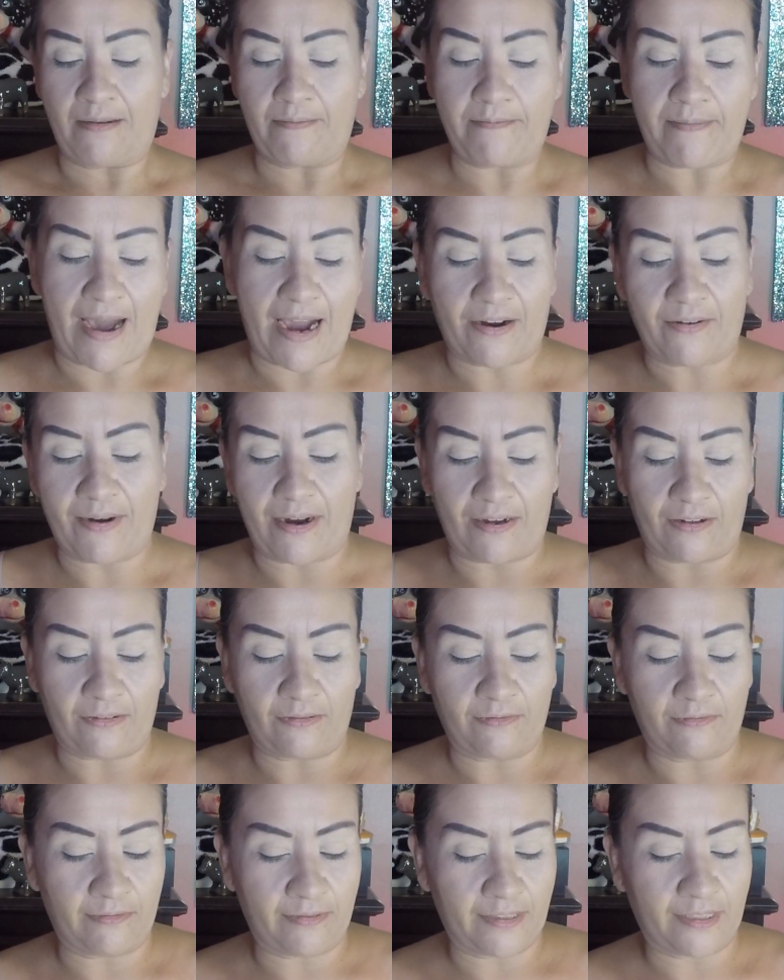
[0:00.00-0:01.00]

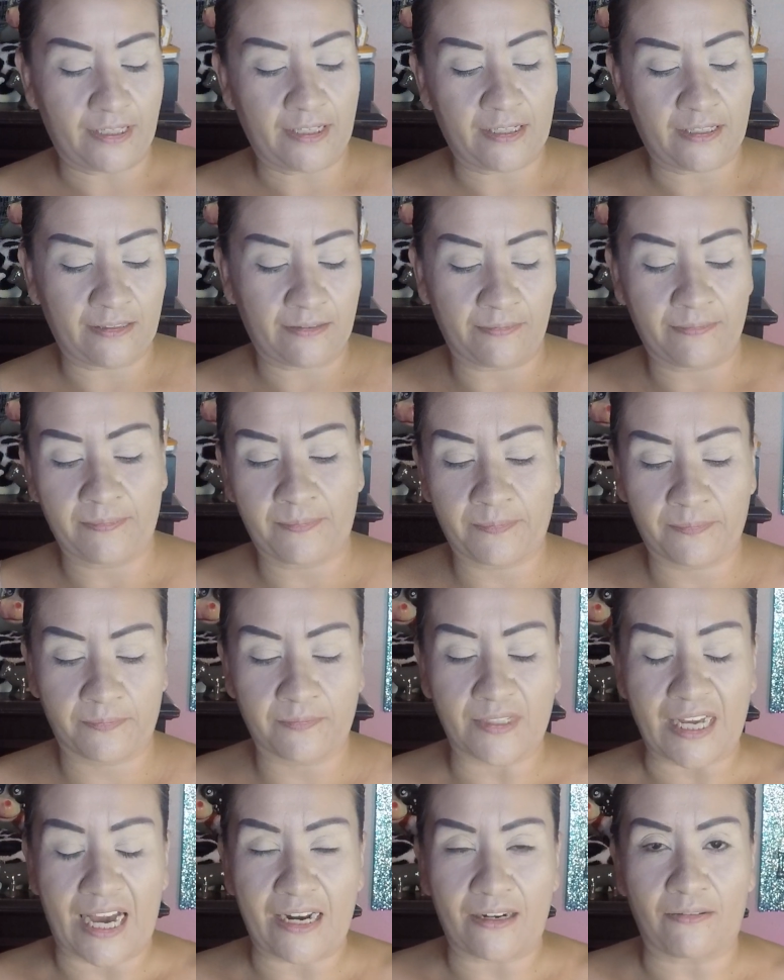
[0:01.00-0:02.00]
background,
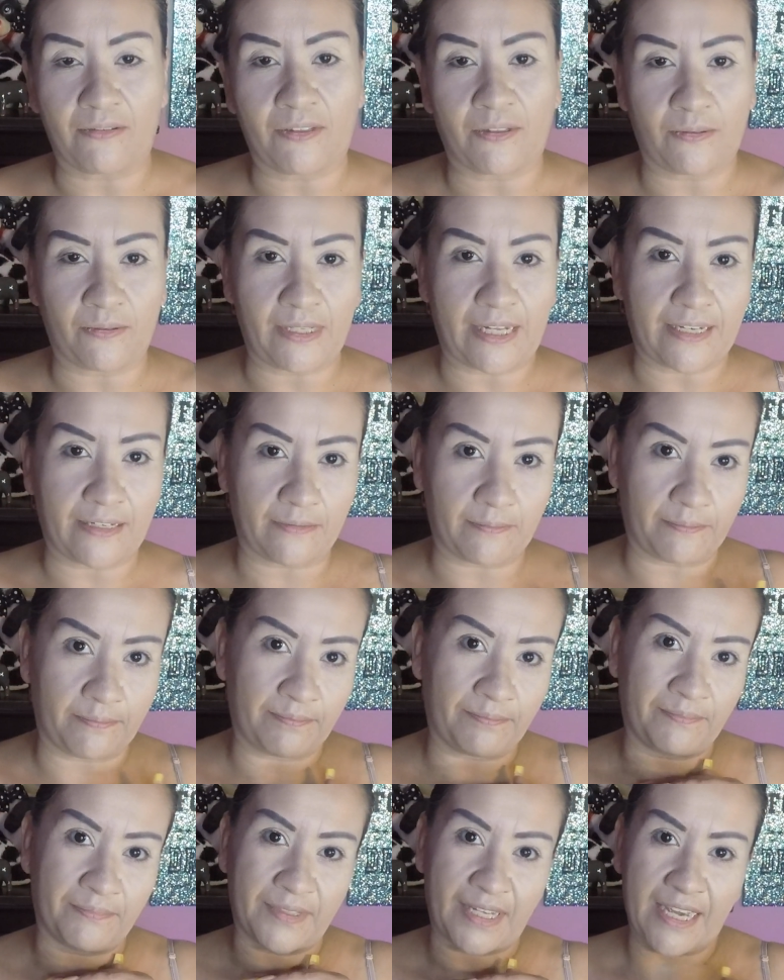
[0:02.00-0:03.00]
I don't know, like
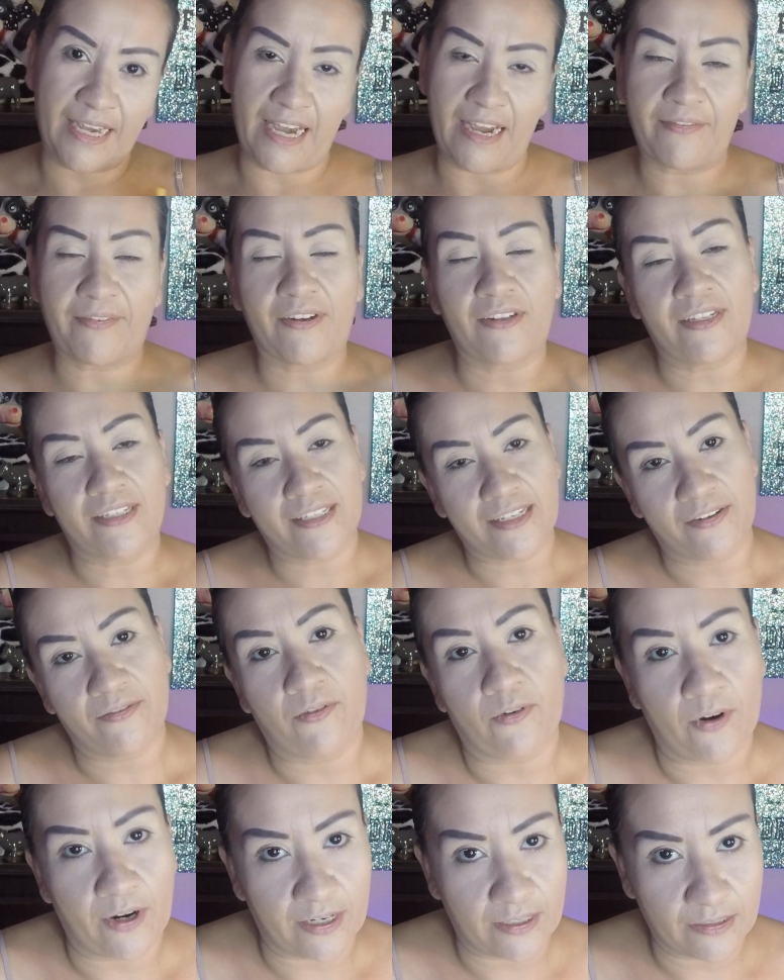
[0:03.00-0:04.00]
if you're listening
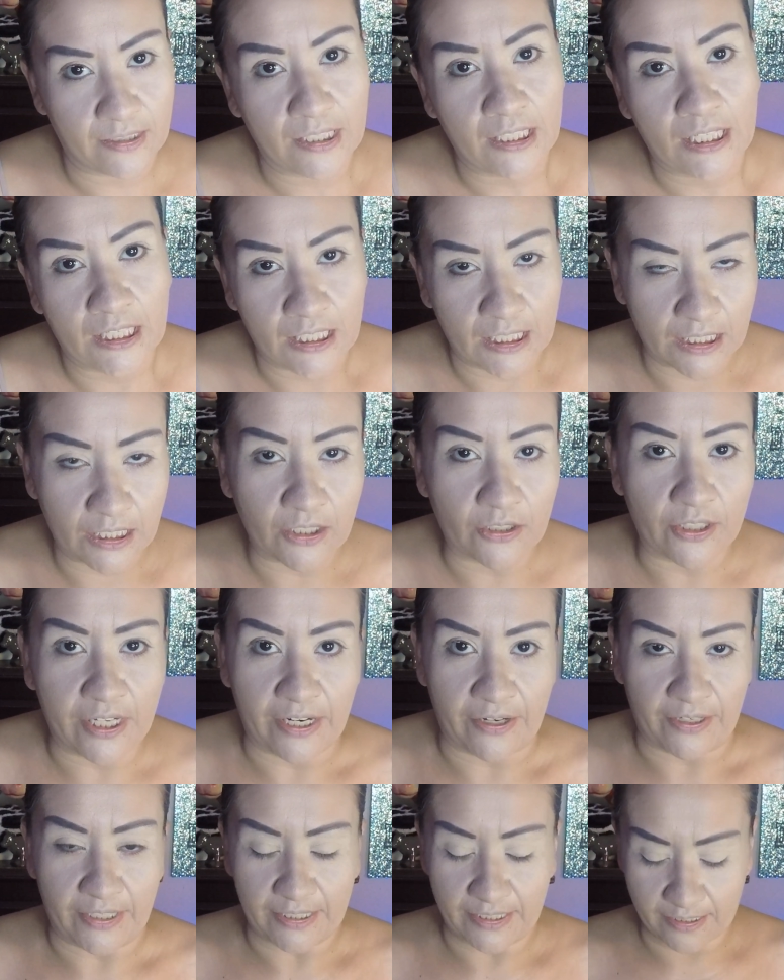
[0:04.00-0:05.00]
for it, you'll
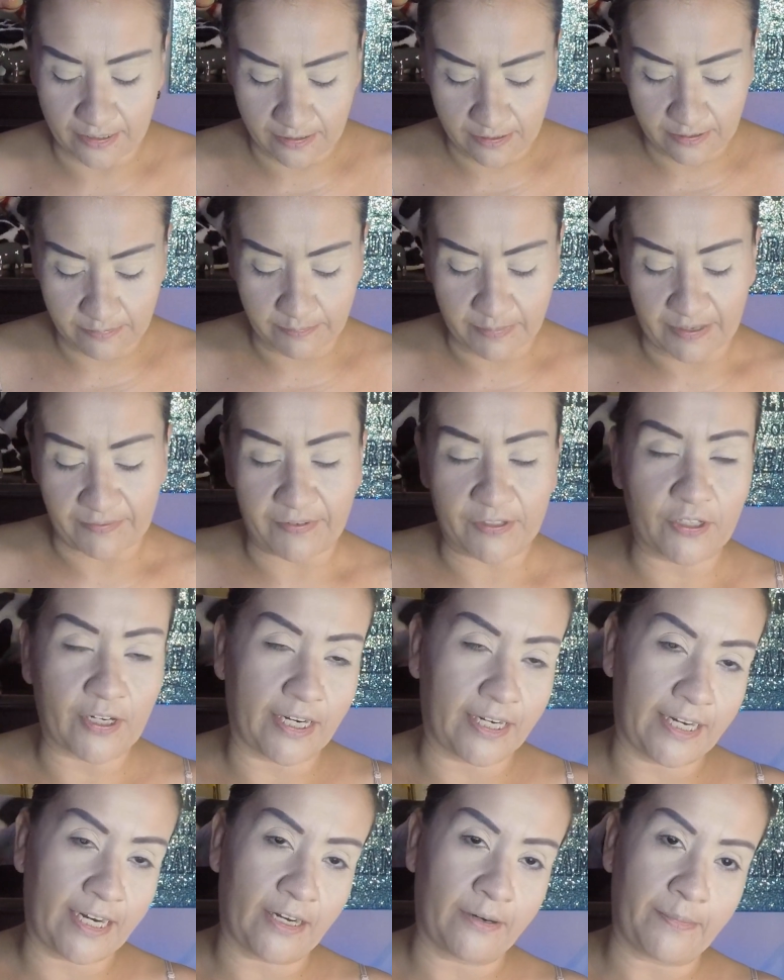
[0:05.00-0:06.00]
hear it. But if you're trying
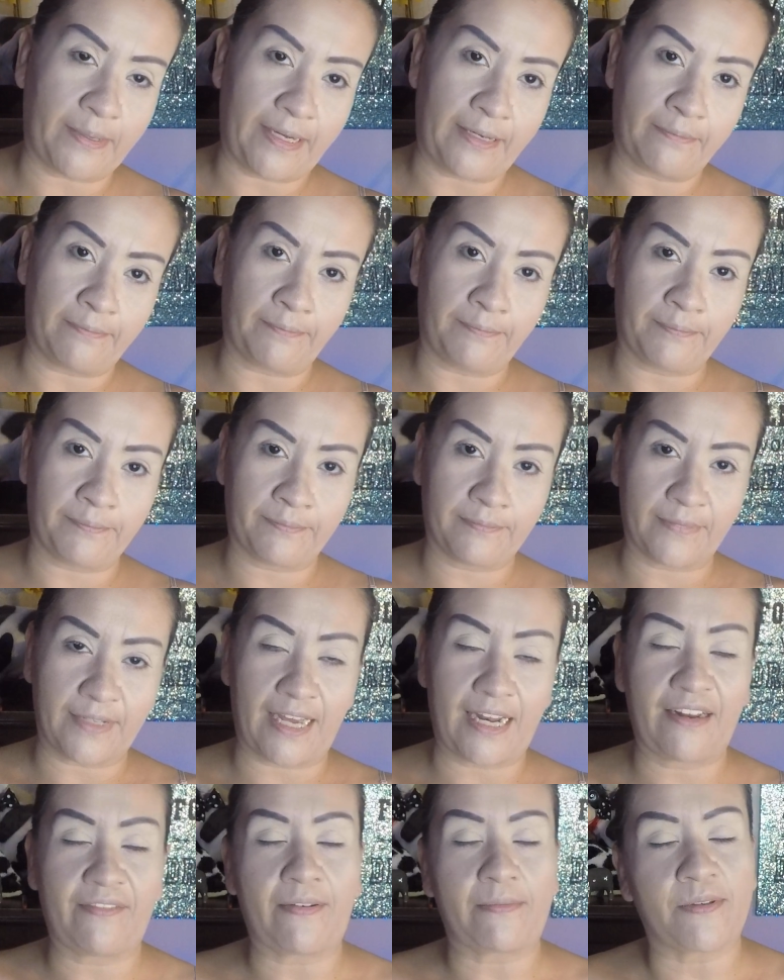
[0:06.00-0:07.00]
to hear me,
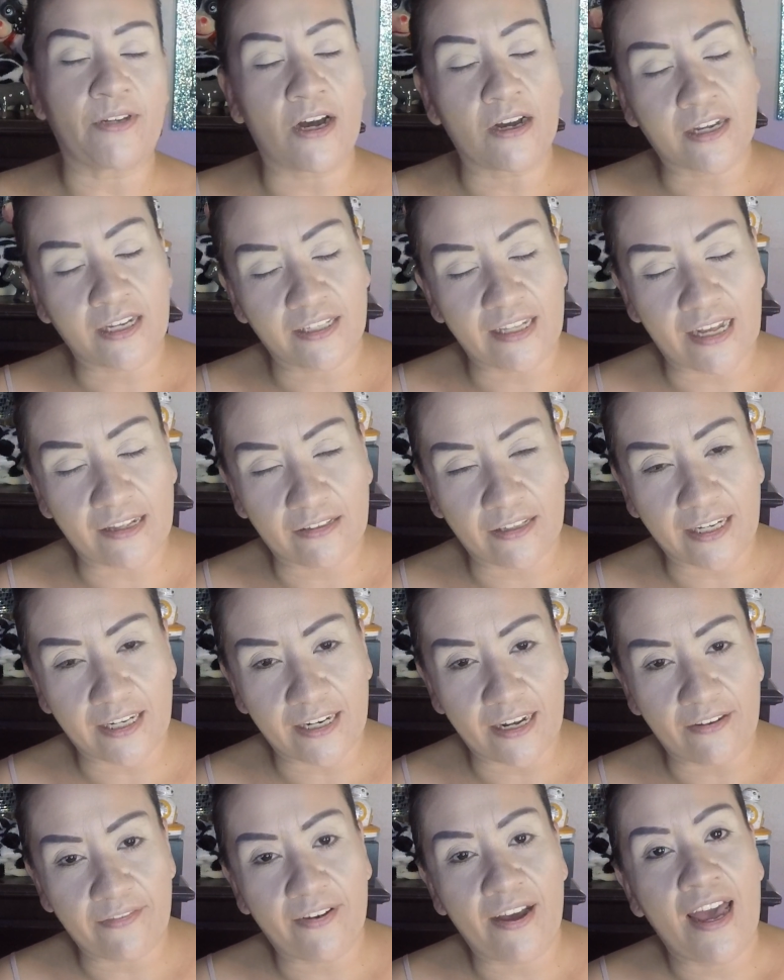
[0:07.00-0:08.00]
and if I'm talking loudly
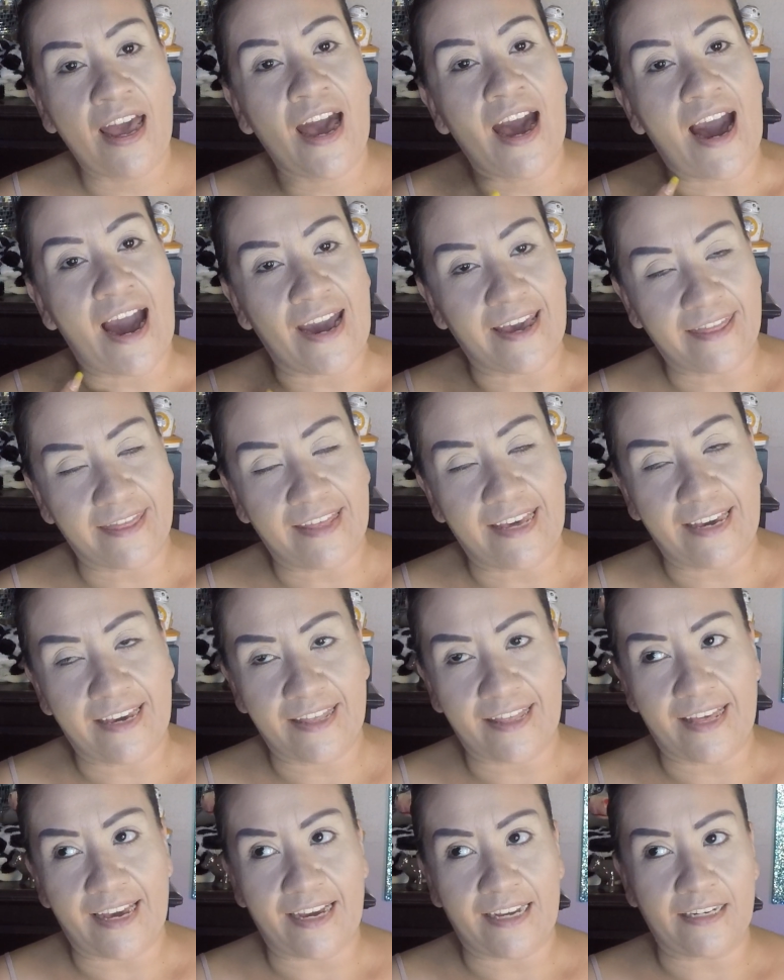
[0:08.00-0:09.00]
enough, I think
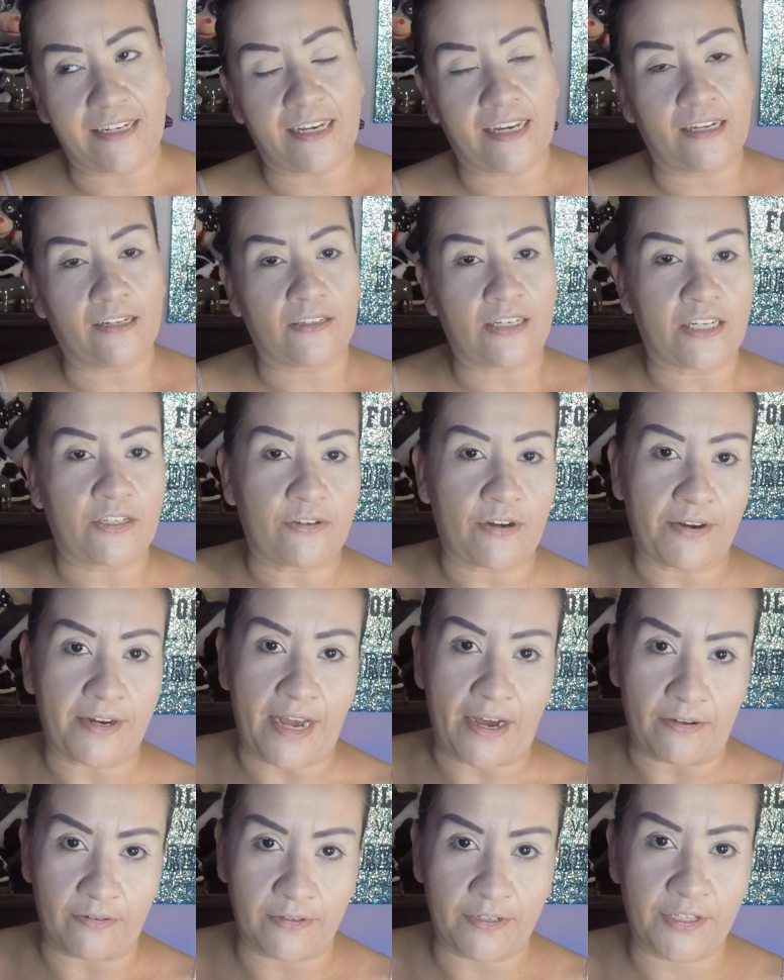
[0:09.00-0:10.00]
that it'll get drowned
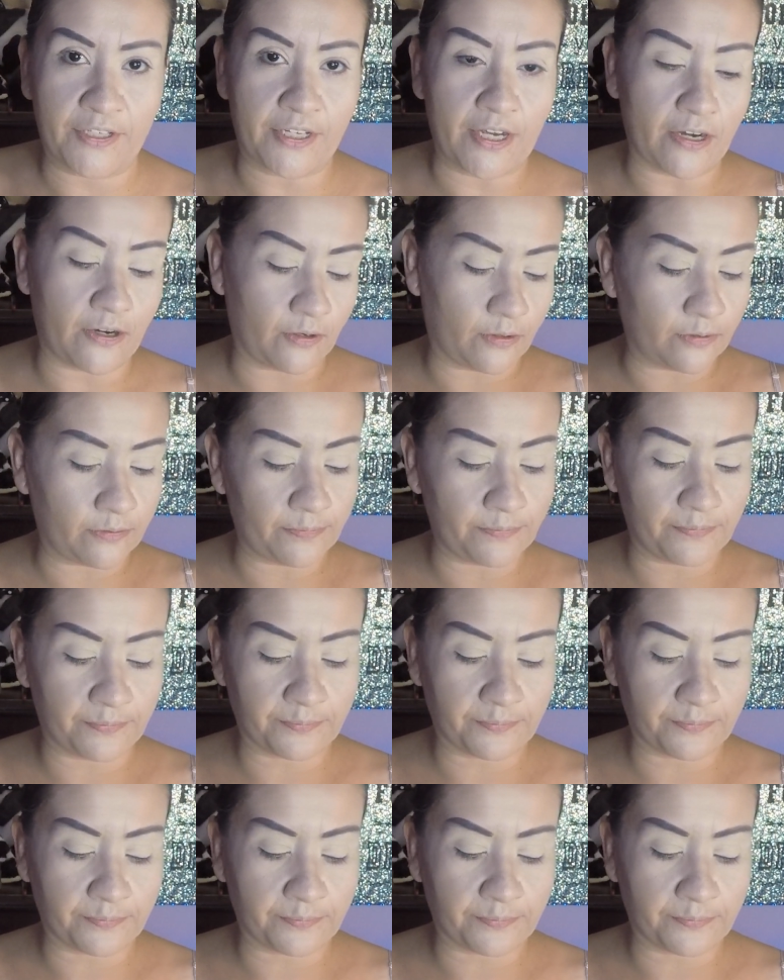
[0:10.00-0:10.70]
out. So,